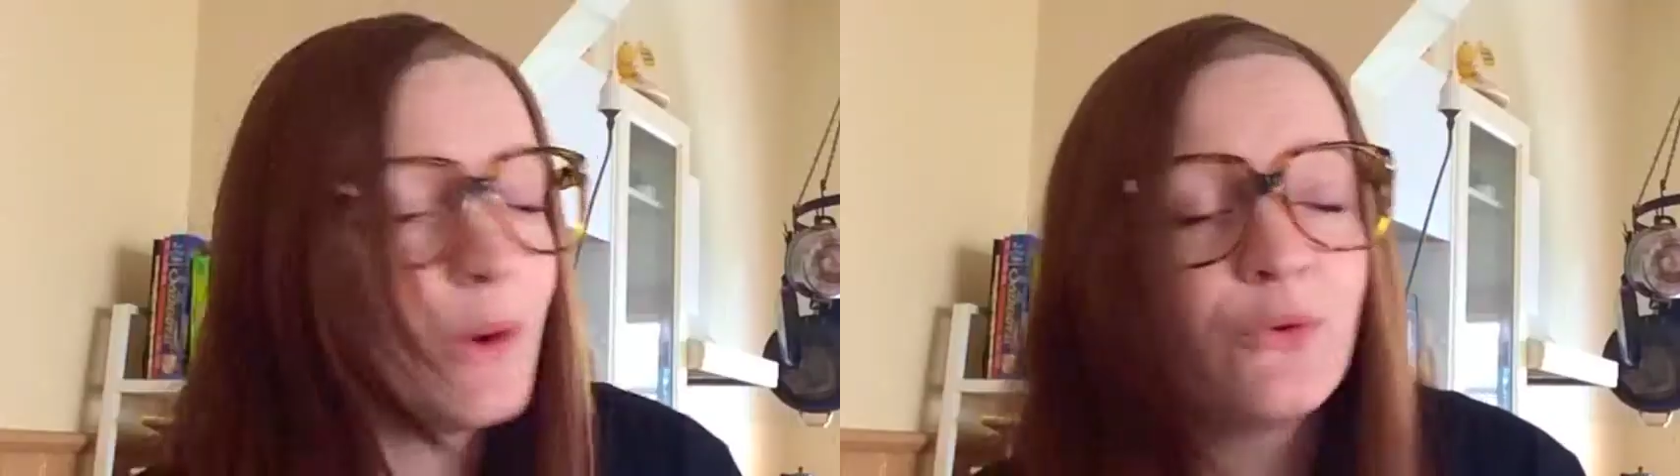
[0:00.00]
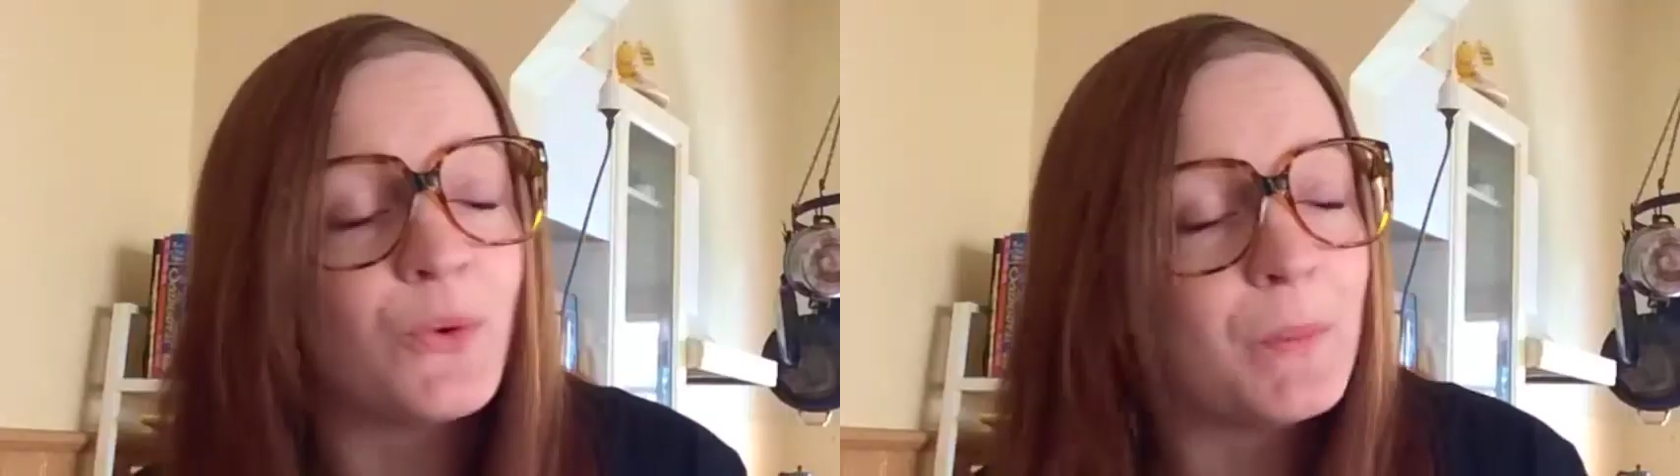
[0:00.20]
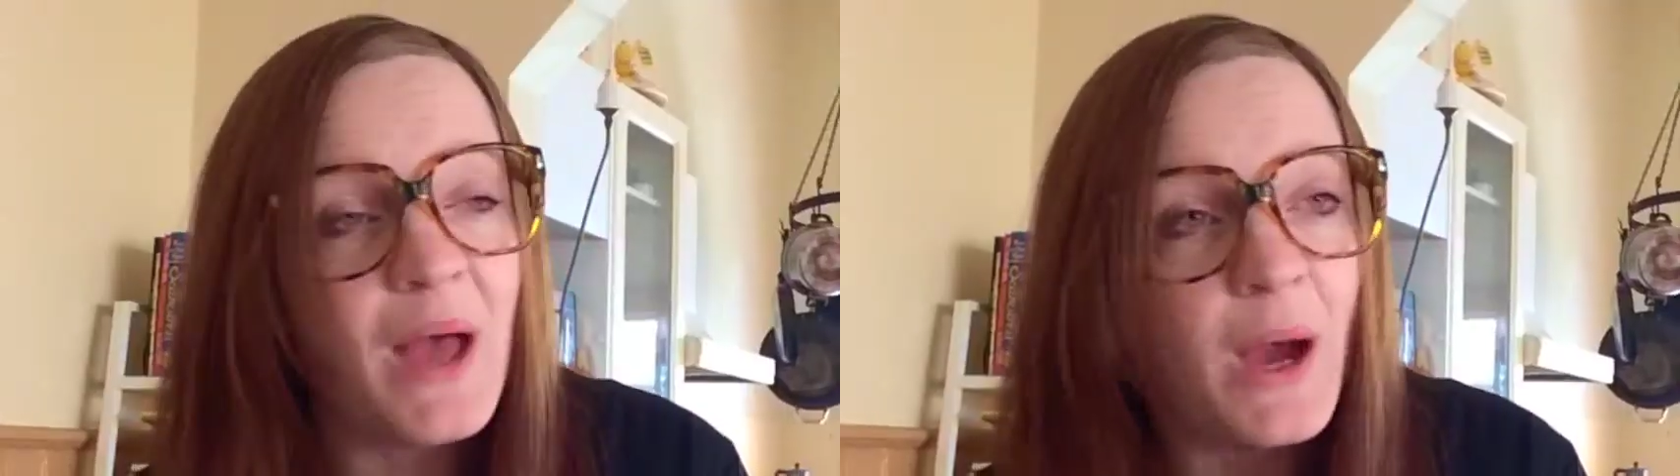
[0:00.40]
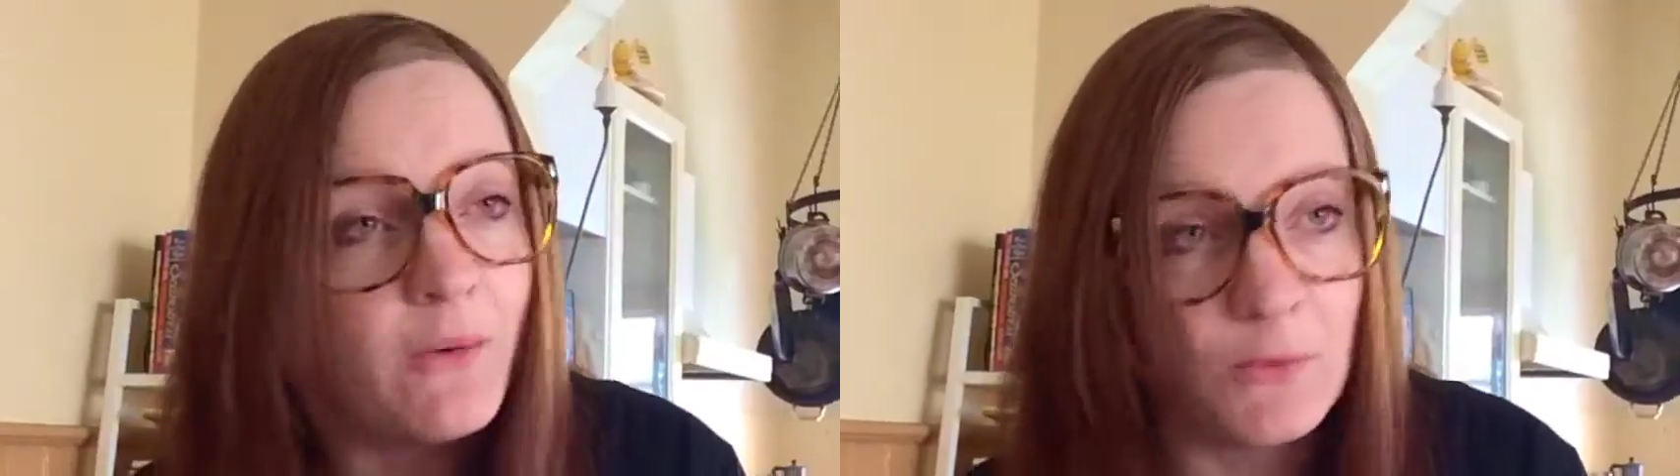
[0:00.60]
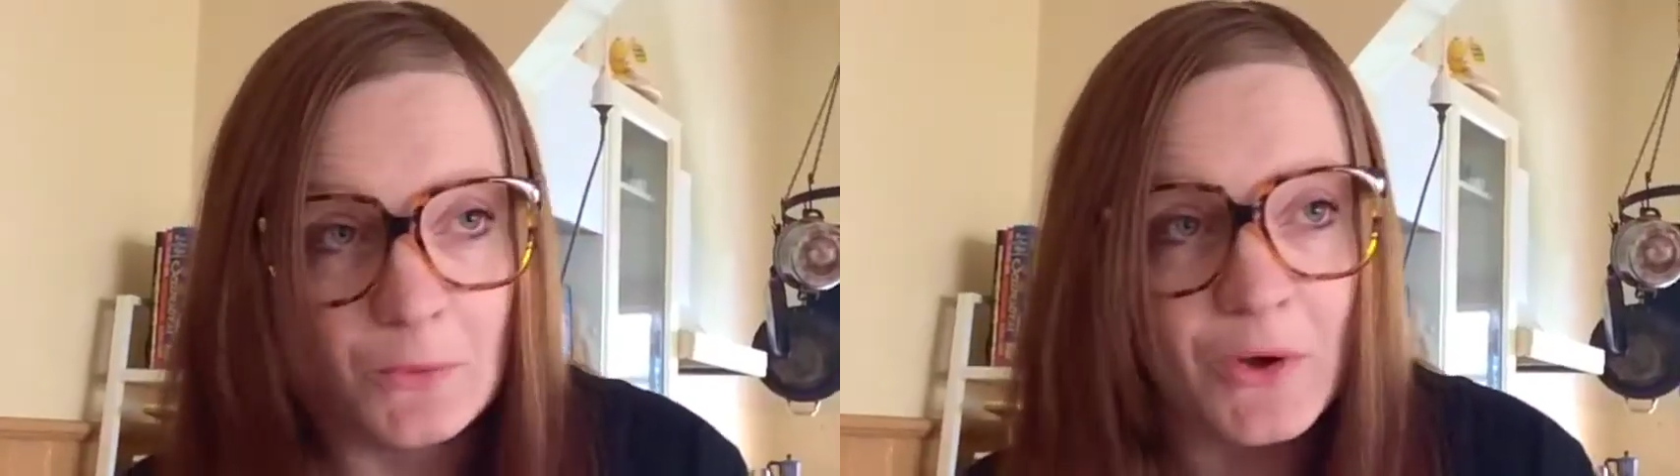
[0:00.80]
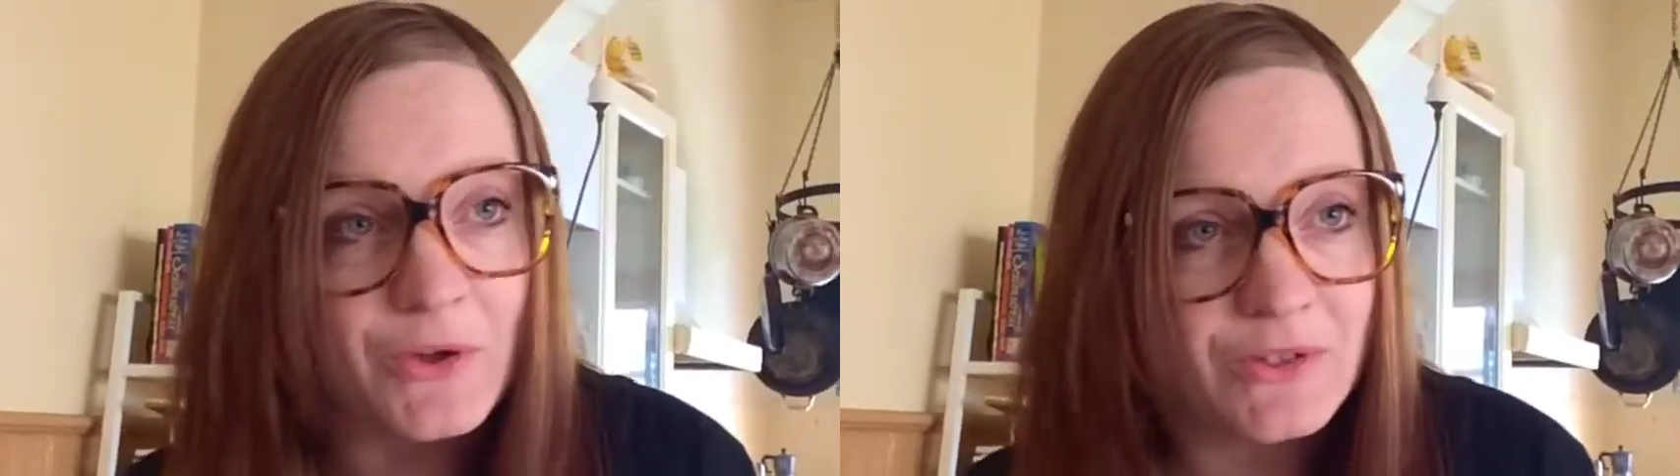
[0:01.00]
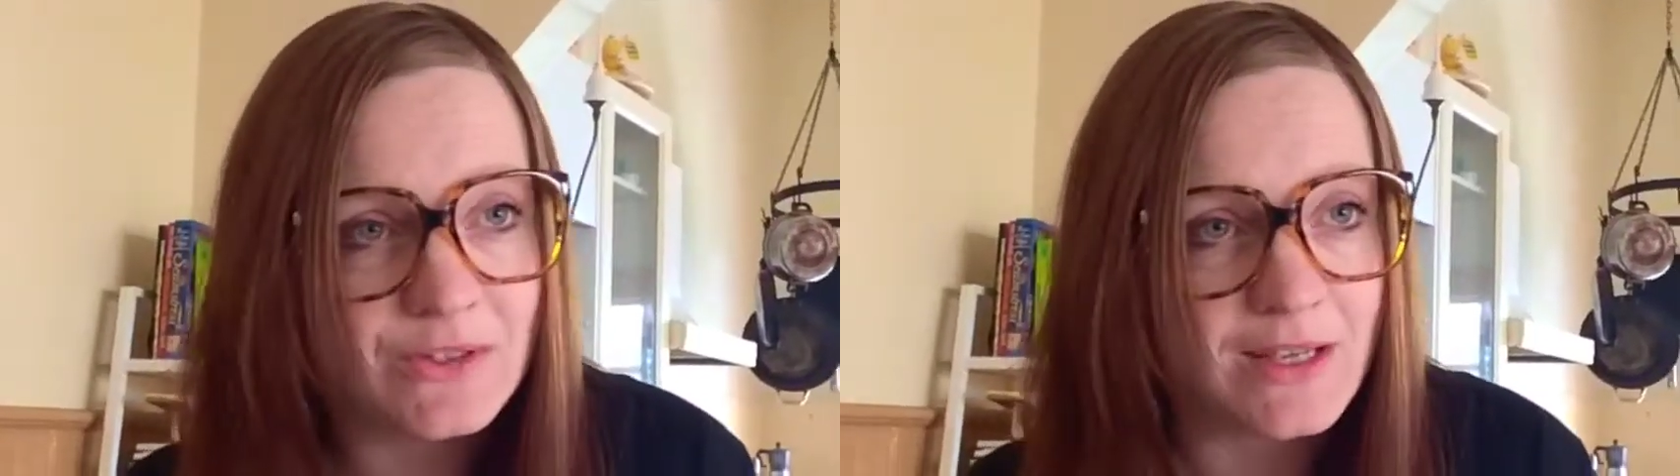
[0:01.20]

Powerful, powerful words